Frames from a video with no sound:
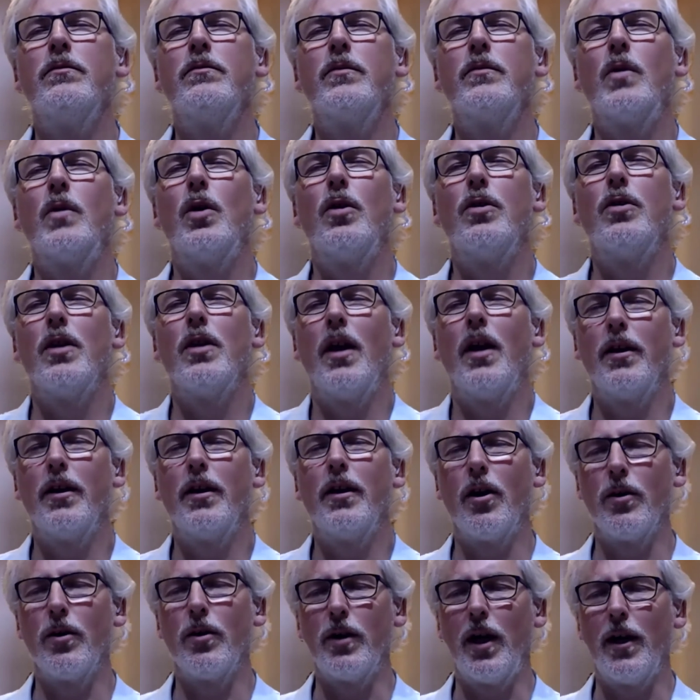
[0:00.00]
Would you let it
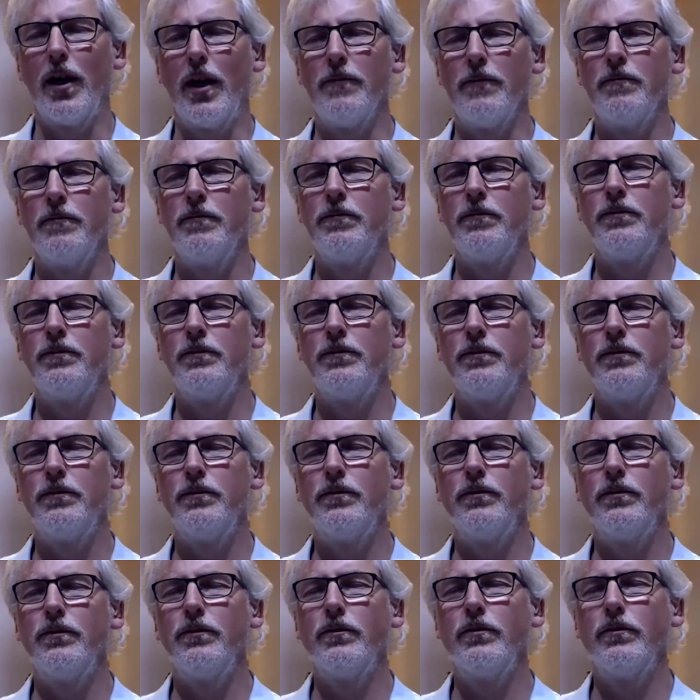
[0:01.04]
go again?
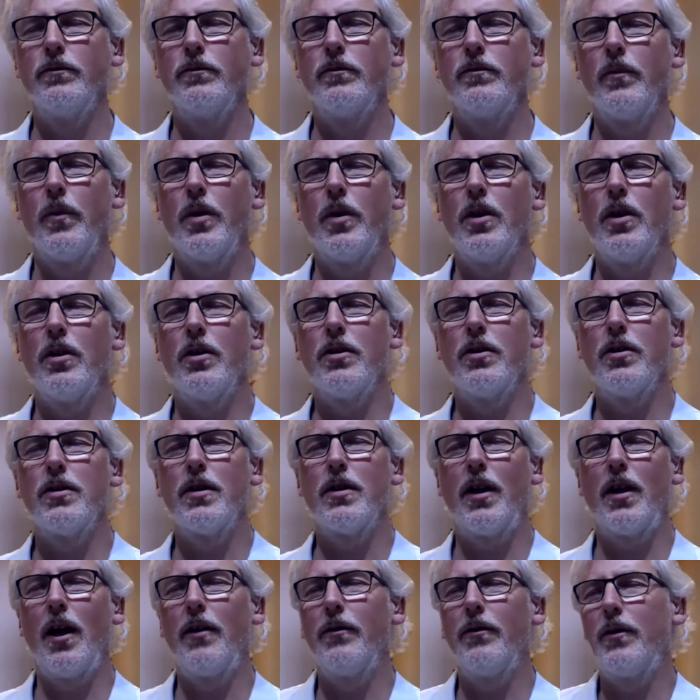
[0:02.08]
So just
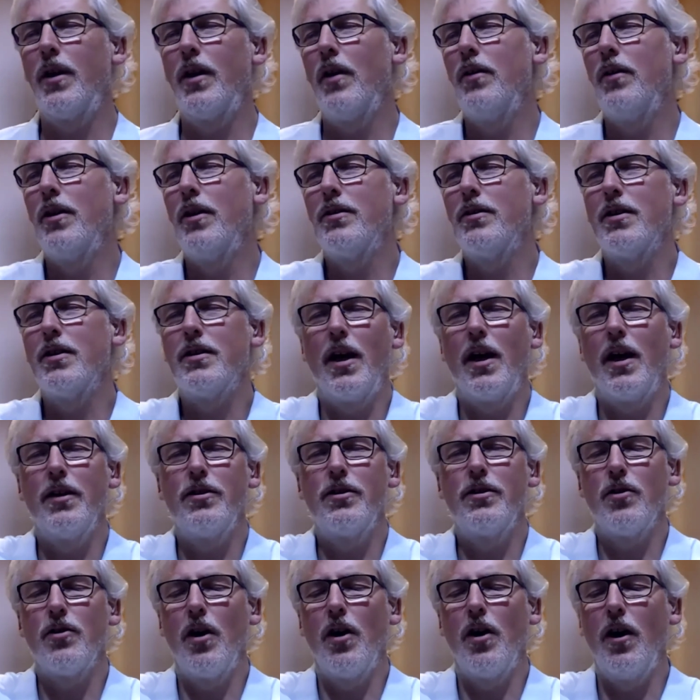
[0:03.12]
kind of giving this a test
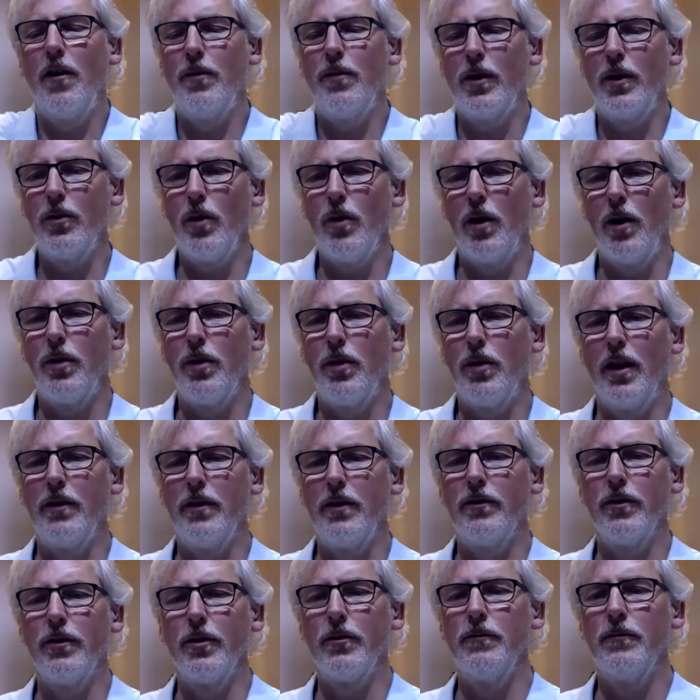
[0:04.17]
drive, being quite
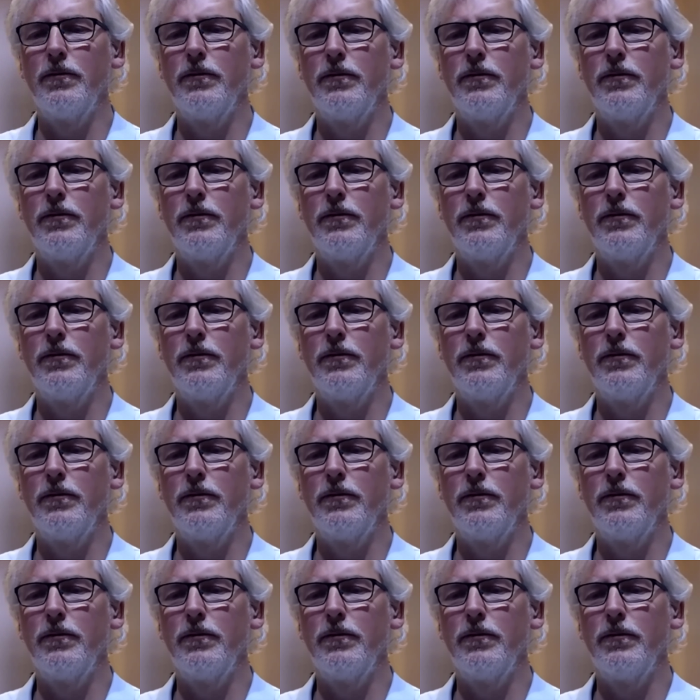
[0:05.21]
playful.